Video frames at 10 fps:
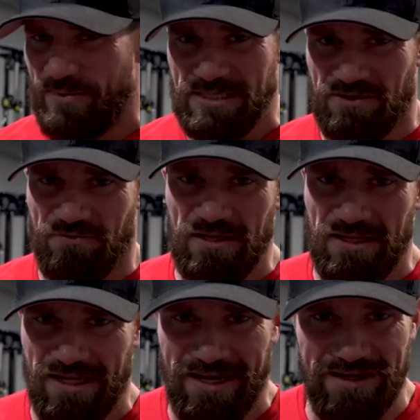what makes you
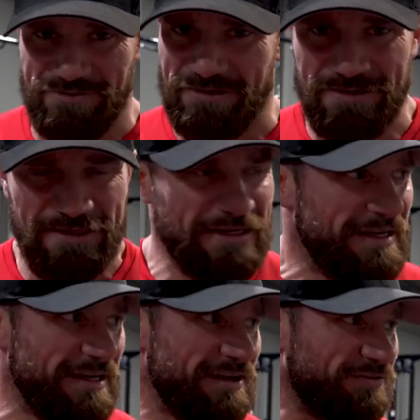feel alive.
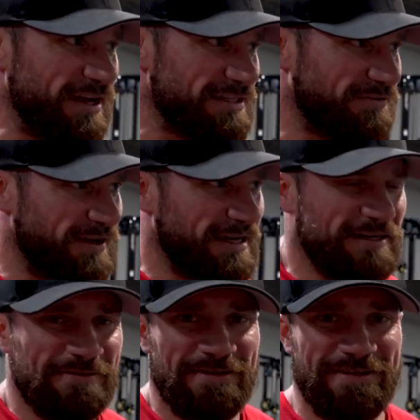If that's
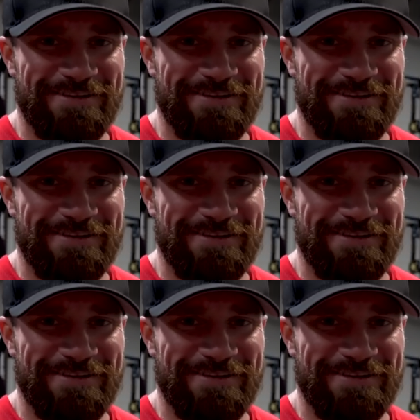fucking